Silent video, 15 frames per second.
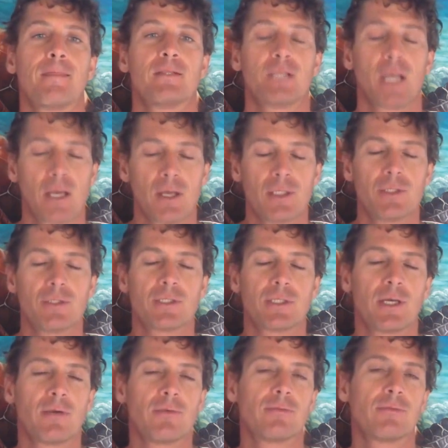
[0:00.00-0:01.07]
Challenge
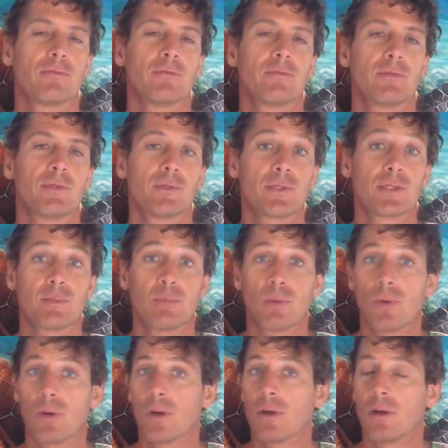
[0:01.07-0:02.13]
yourself to
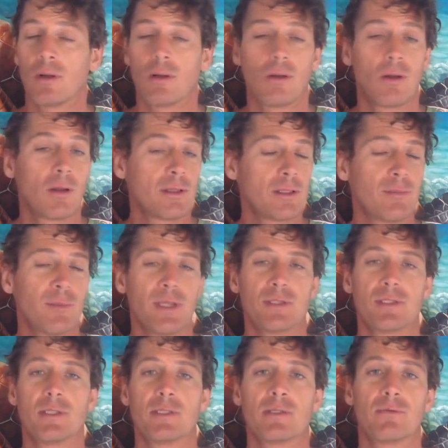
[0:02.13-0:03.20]
explore all the
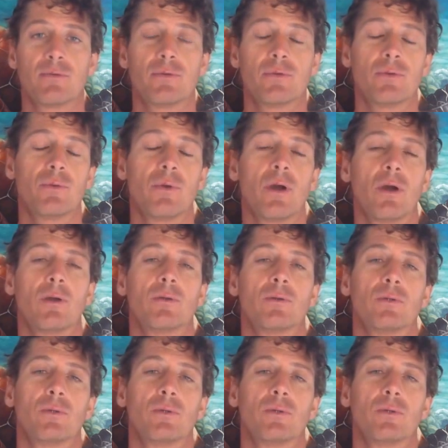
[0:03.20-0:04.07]
dimensions of who you are.